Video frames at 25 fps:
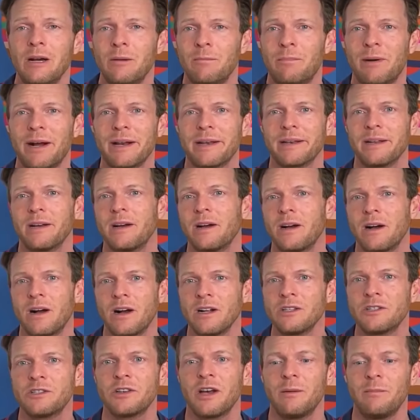But
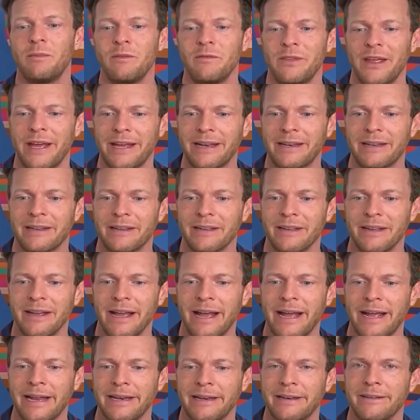on top of that,
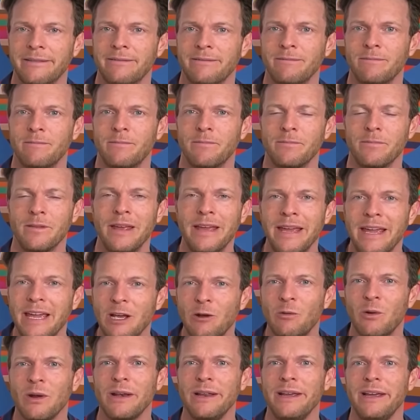and
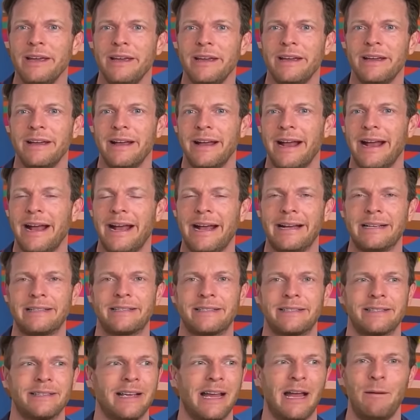equally
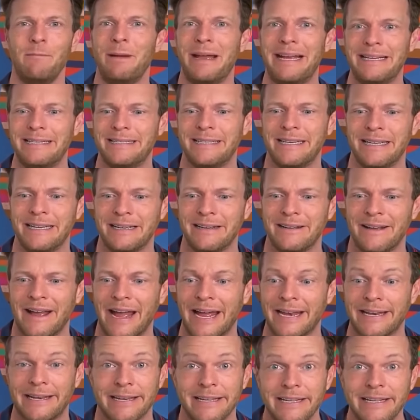as amazing, at